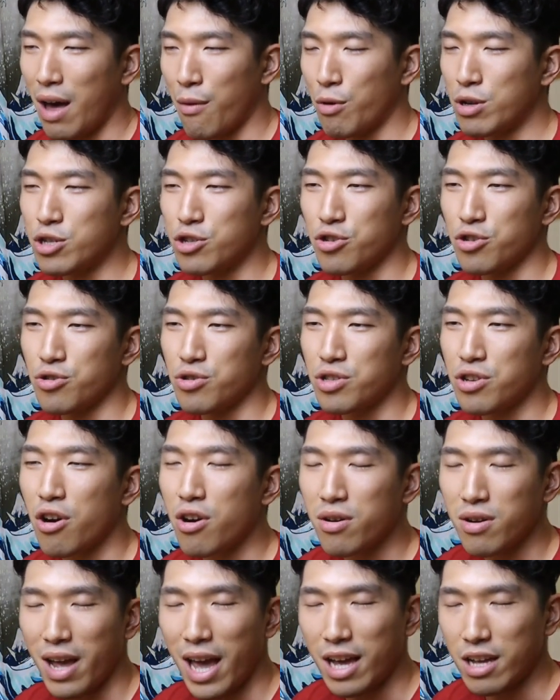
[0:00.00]
When should you
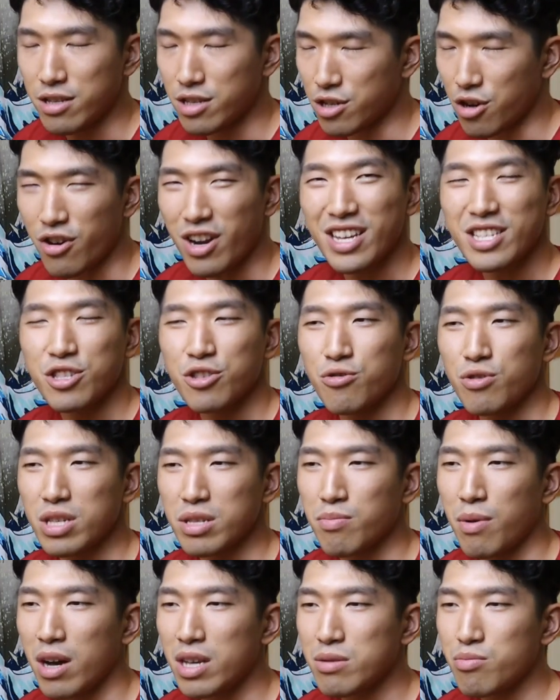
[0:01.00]
start? Hey, start as soon
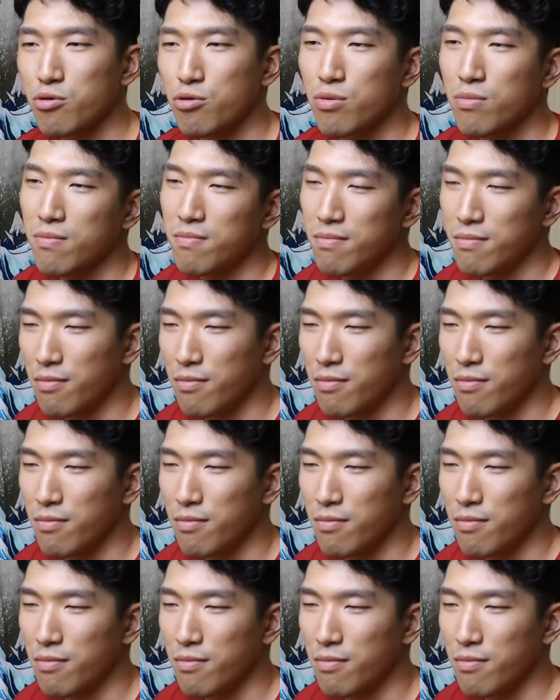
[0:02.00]
as possible.